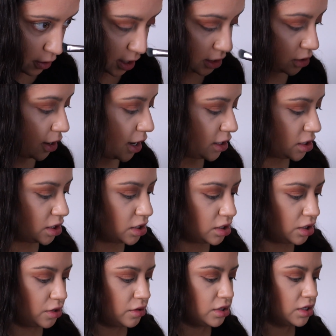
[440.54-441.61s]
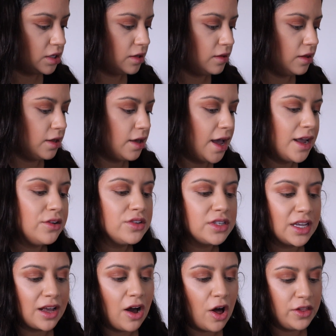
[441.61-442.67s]
Okay, so I just used I use
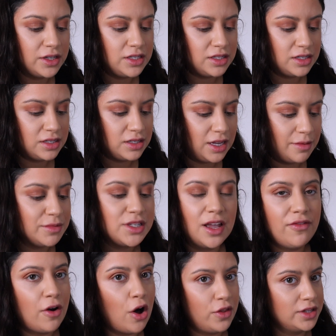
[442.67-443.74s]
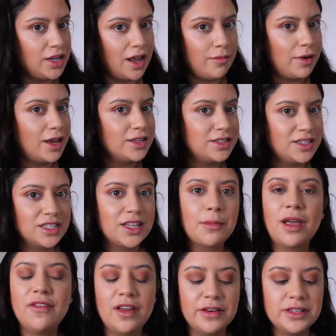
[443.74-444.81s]
like all the same stuff all the time because it's just like
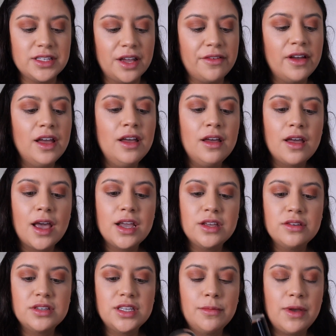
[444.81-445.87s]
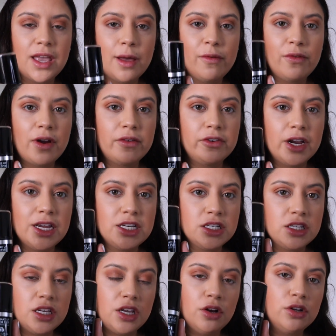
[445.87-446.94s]
my favorite stuff. I used the Makeup Forever
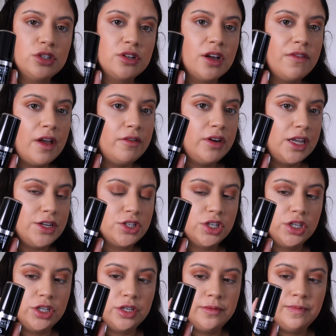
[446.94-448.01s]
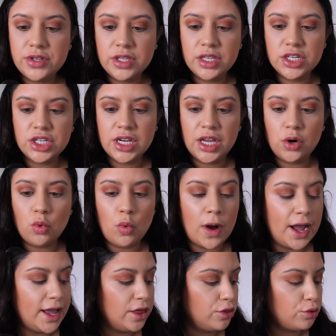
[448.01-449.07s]
HD Ultra Foundation using the shade
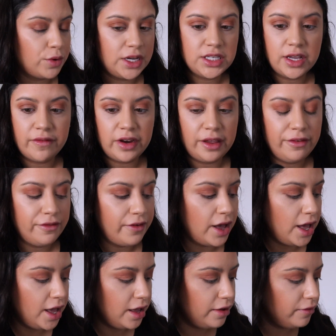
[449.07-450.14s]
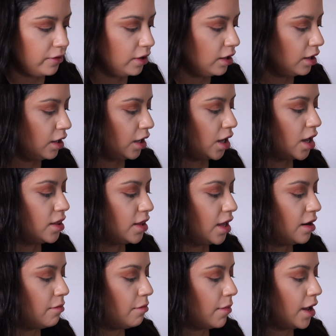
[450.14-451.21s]
Y375, and
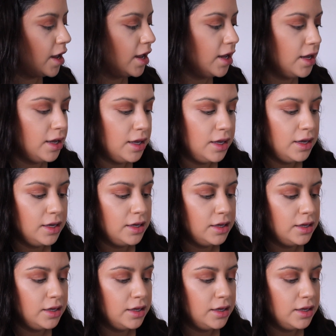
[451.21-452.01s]
then my